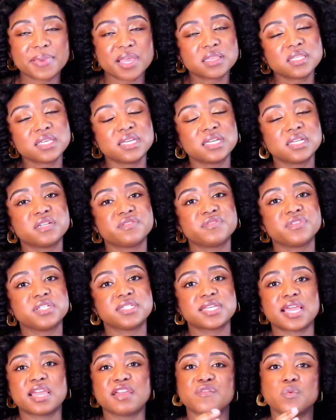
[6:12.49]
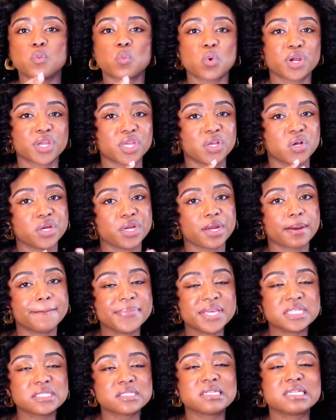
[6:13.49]
at the end of the day from working on your
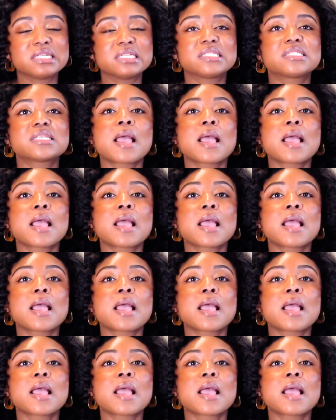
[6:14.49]
business.